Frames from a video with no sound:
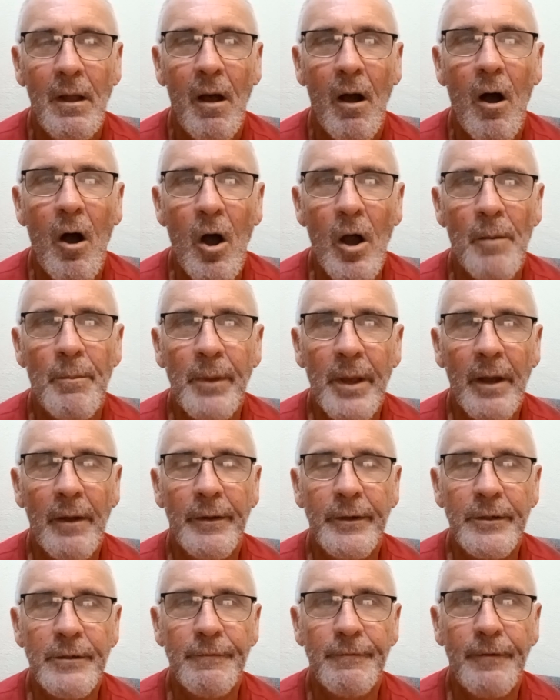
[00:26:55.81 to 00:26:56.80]
I'm
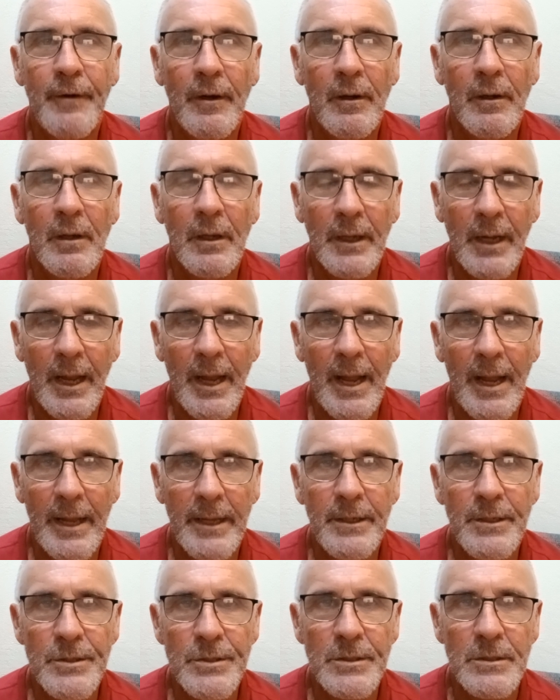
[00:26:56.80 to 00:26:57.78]
going to file a
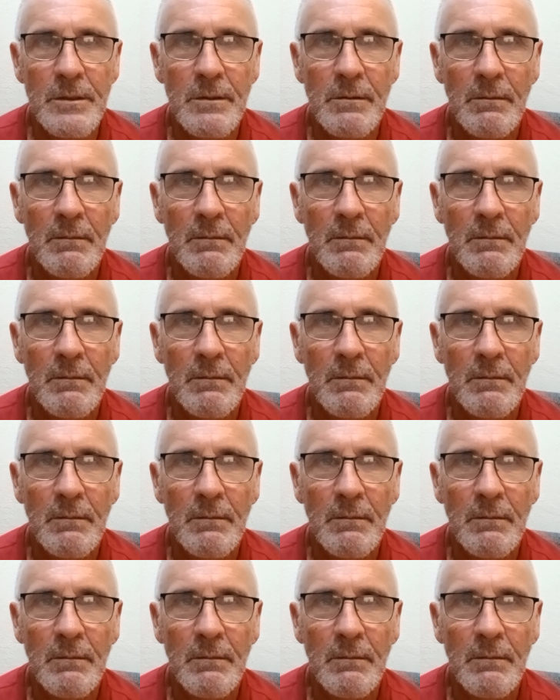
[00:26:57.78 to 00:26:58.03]
case.